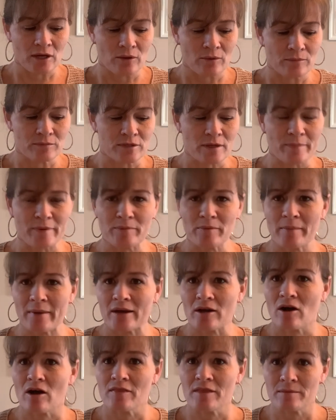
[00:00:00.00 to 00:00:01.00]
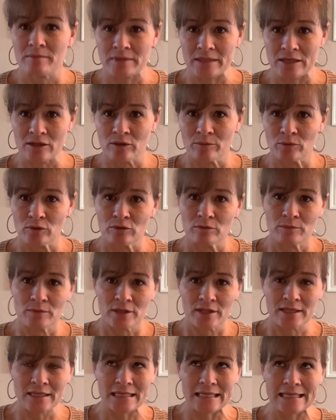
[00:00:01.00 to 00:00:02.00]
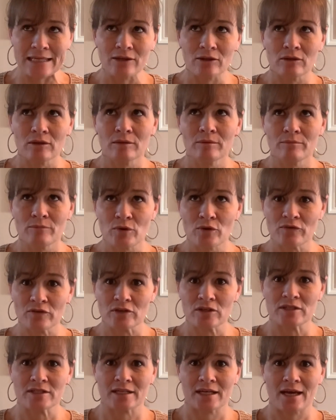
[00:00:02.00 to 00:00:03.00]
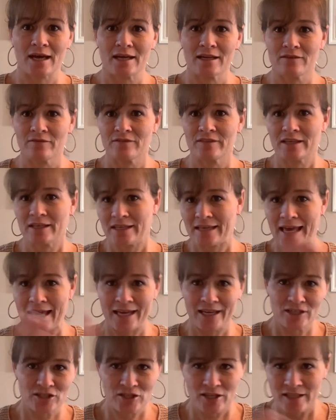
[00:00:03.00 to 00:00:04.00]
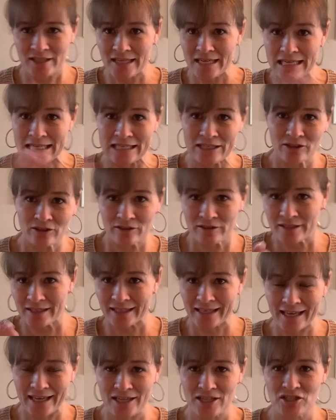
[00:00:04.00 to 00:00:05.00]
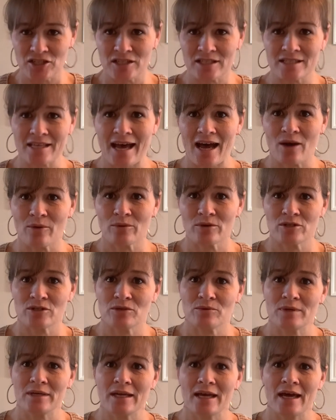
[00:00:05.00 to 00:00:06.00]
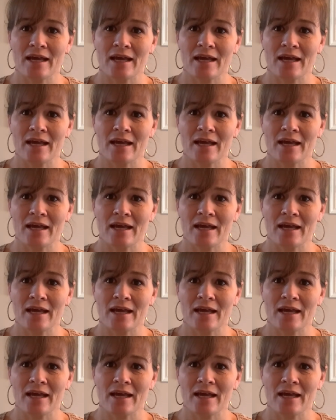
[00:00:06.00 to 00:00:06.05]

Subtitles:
some people might call them needle movers, the gauge, the needle that gauges how we're doing.